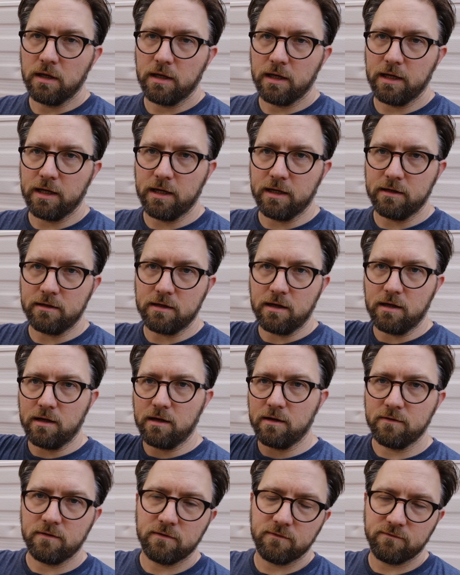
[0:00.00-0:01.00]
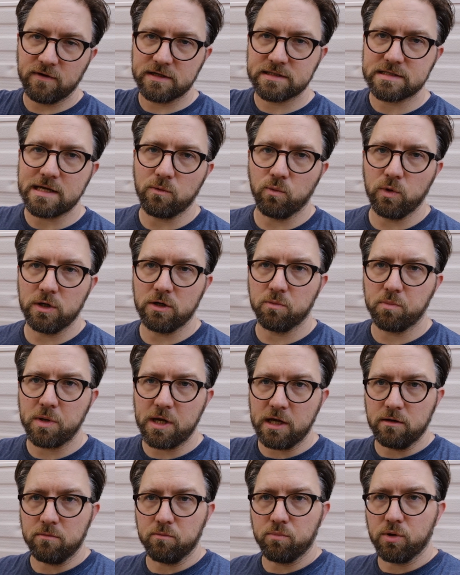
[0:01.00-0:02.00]
and fix that window
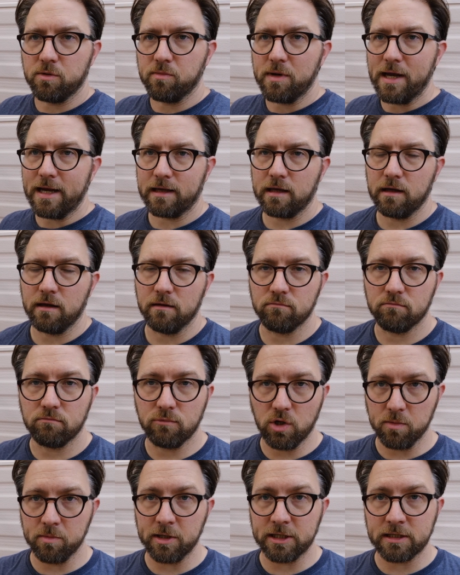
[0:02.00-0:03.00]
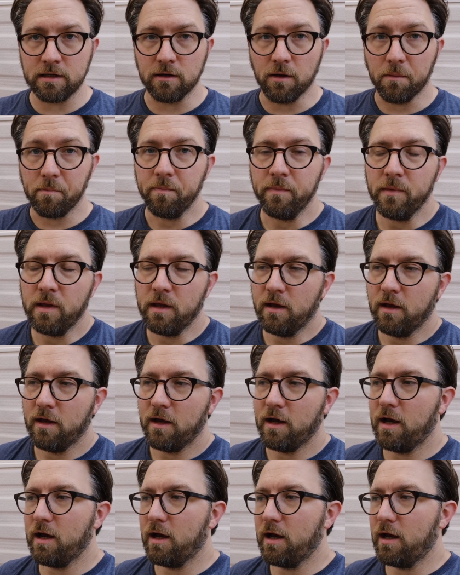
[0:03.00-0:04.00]
pane and put it back in. No big deal.
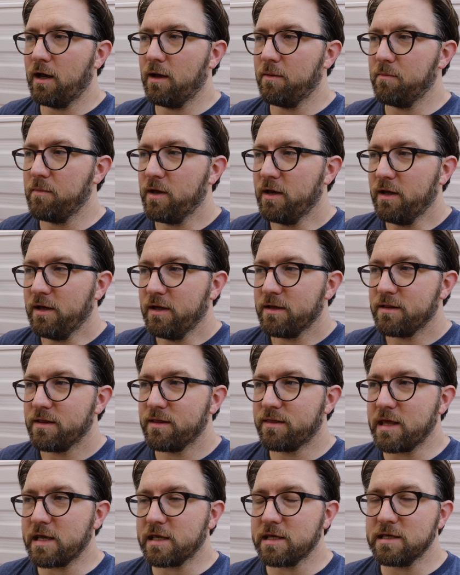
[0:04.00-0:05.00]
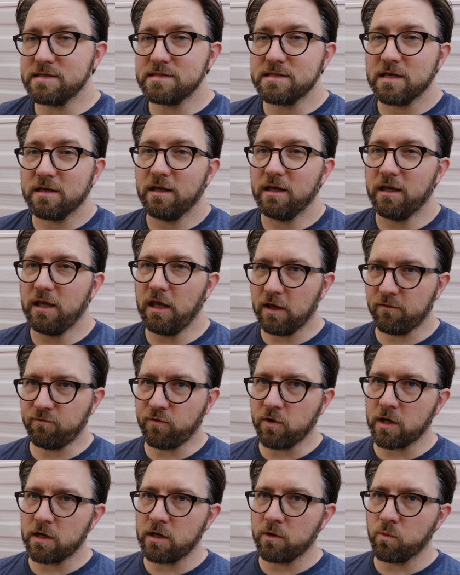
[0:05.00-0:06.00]
The thing is, if
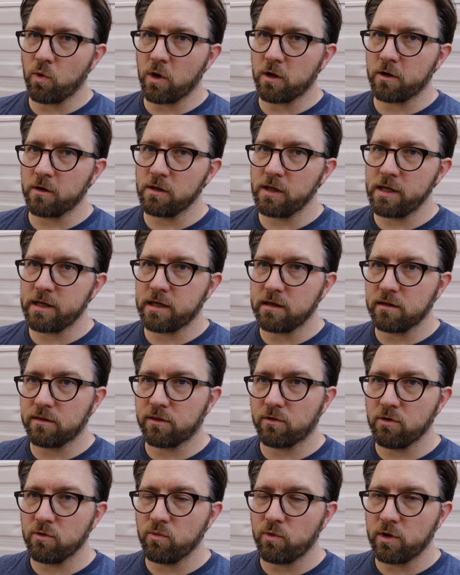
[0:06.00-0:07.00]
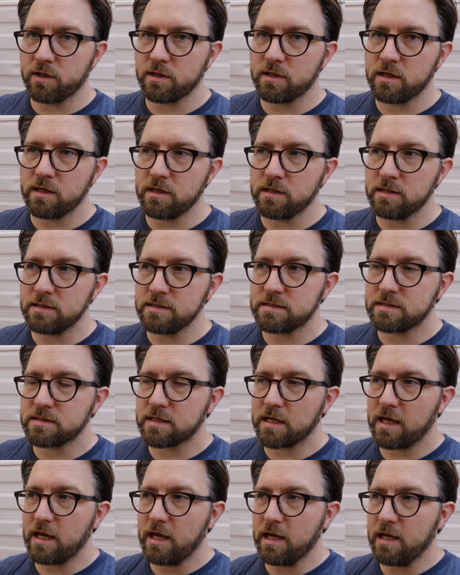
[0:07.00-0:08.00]
you're getting water leaking through one of these
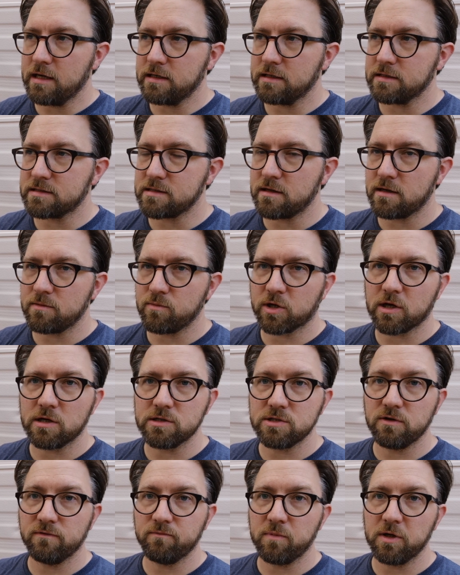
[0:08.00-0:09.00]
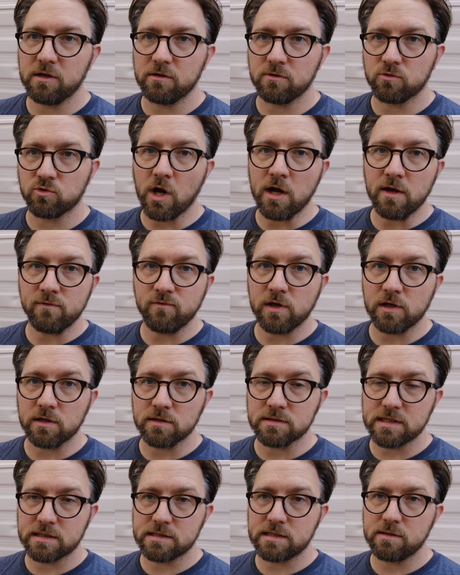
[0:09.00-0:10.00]
and it's not because you've been driving
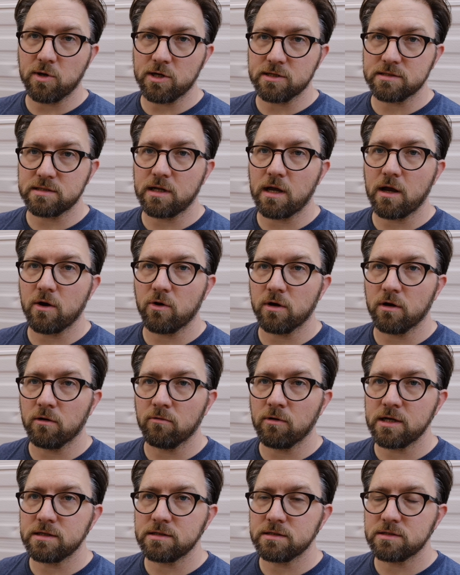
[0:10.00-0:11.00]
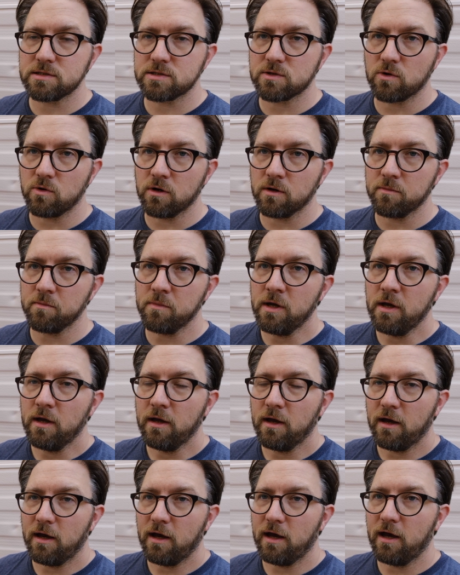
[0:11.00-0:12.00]
60 miles an hour in a rainstorm,
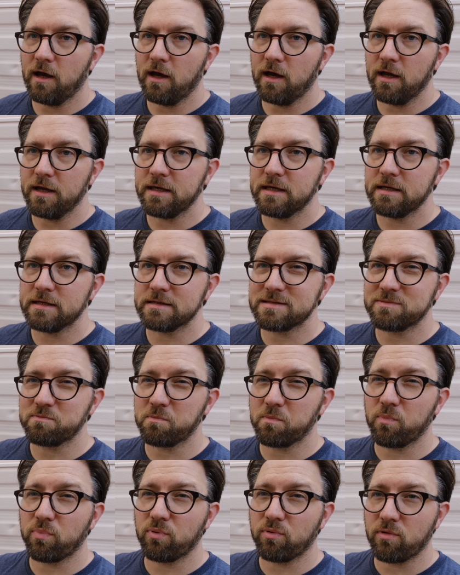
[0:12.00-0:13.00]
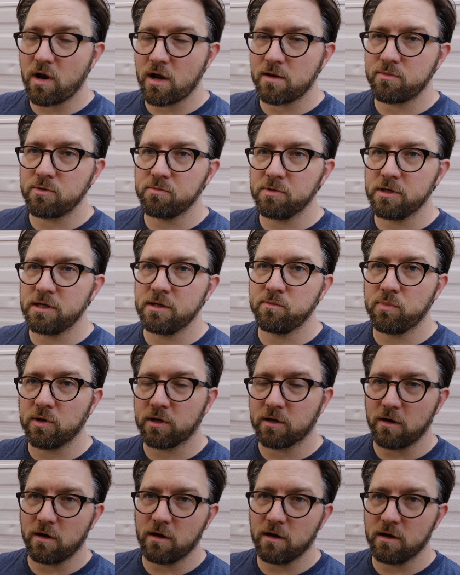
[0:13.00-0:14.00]
it's probably
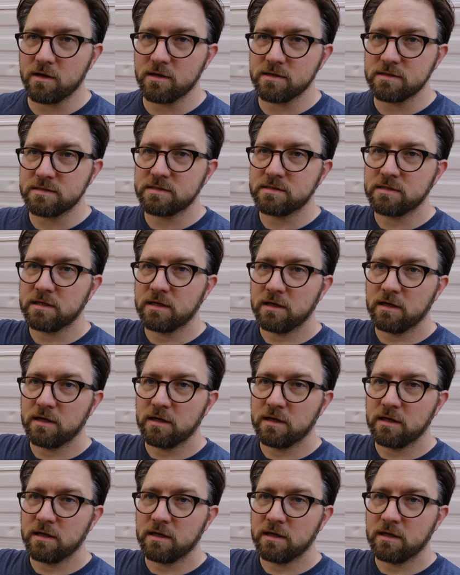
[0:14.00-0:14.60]
because